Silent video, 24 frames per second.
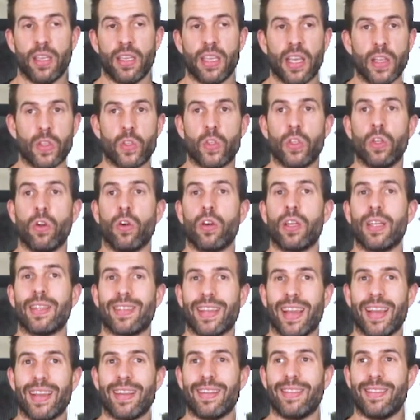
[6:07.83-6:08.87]
Yes, you're not going
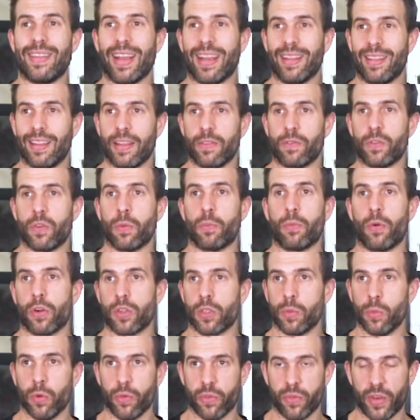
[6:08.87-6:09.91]
to take deadlift to
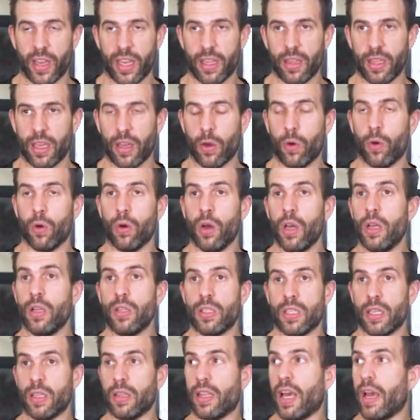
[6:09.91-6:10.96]
proximal failure or
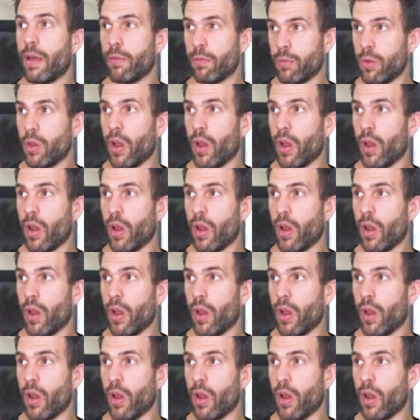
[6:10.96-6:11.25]
to that,